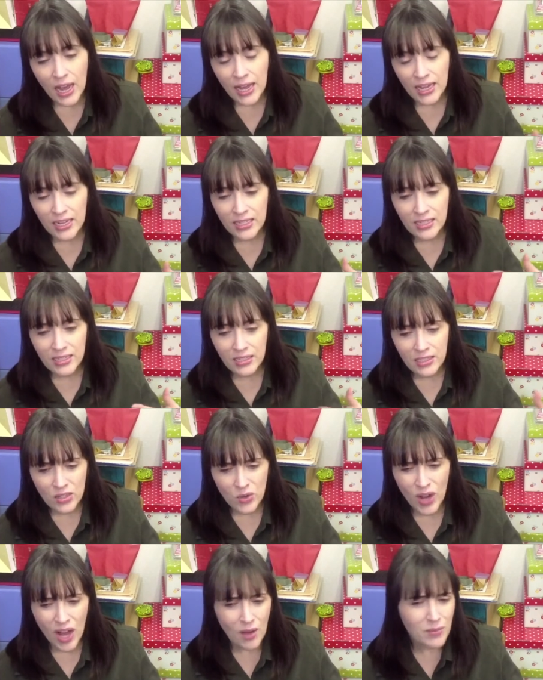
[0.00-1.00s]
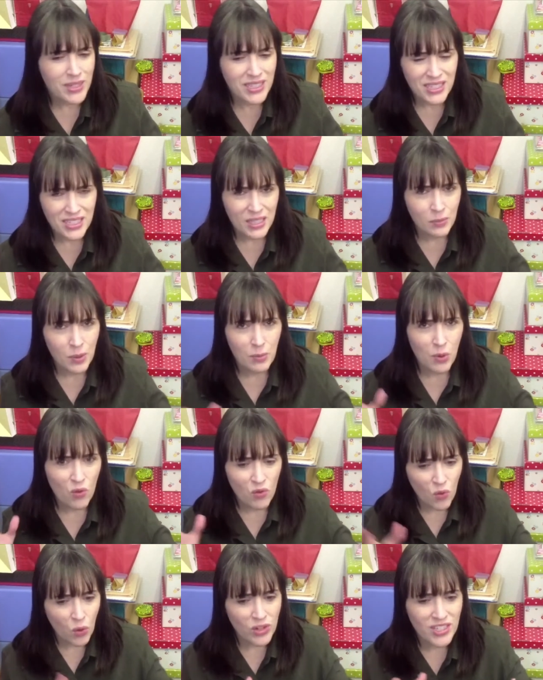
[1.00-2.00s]
It isn't so common to see people
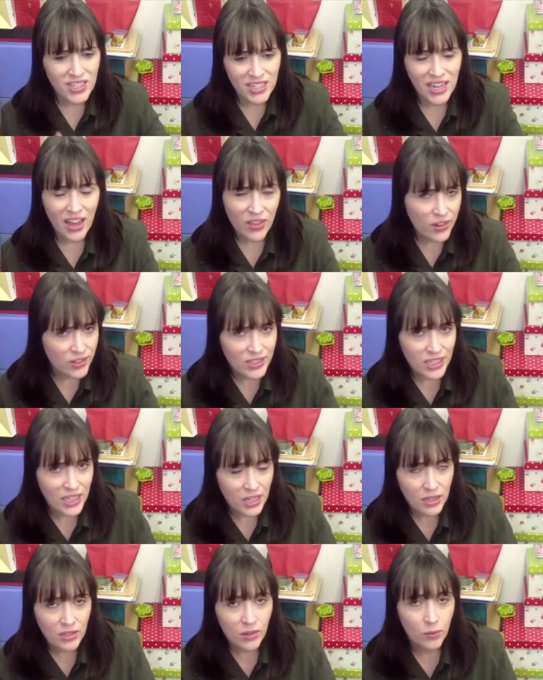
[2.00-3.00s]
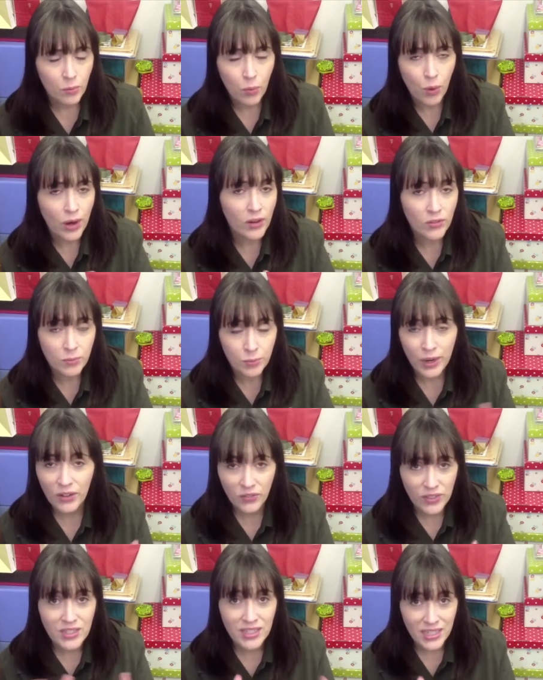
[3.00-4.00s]
forced together to eat
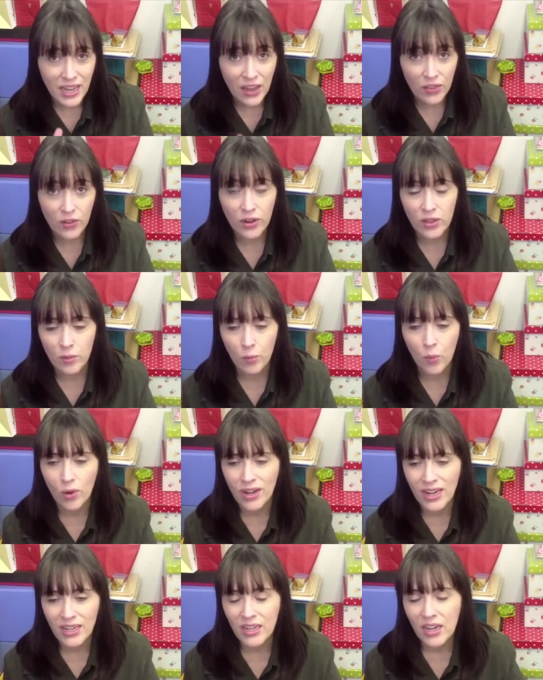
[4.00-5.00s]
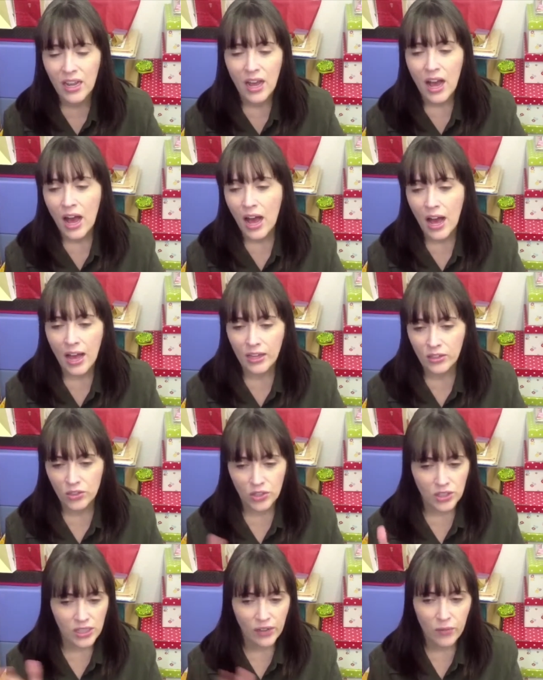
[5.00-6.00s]
breakfast together in the morning.
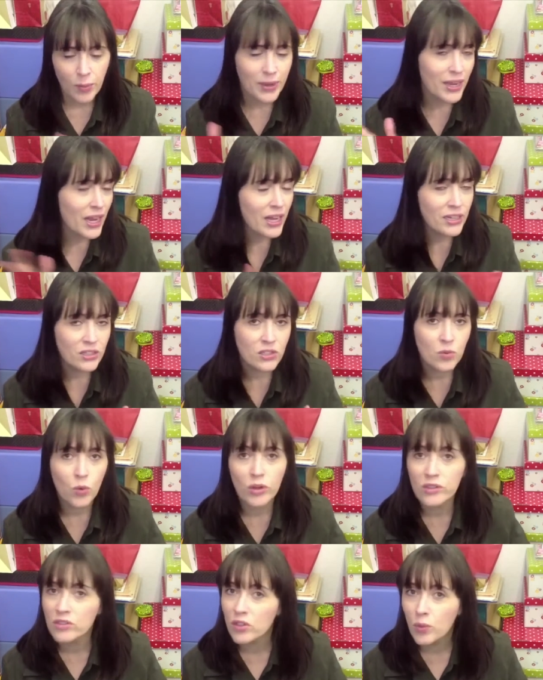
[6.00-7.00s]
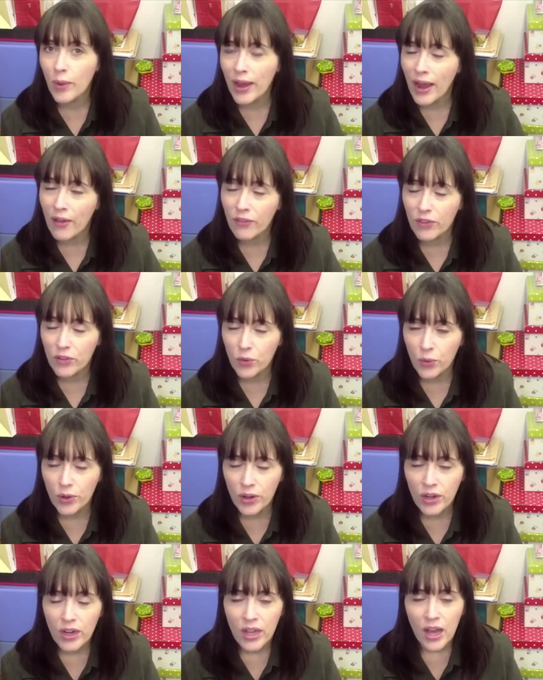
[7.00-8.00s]
Usually everybody kind of just works their way out the
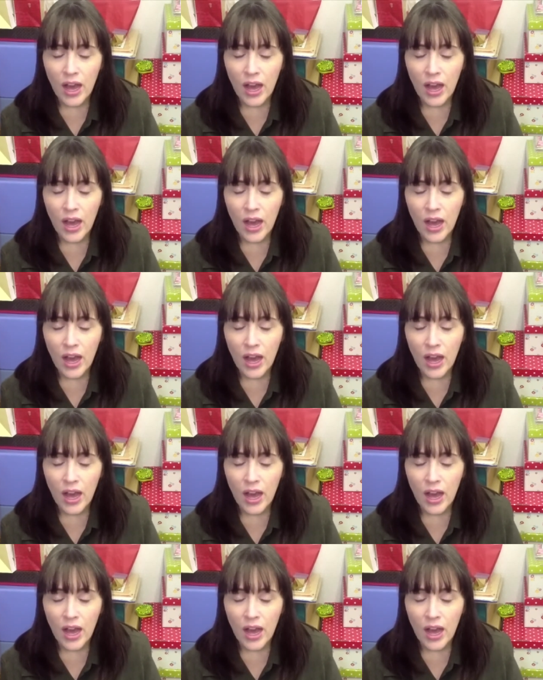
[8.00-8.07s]
door.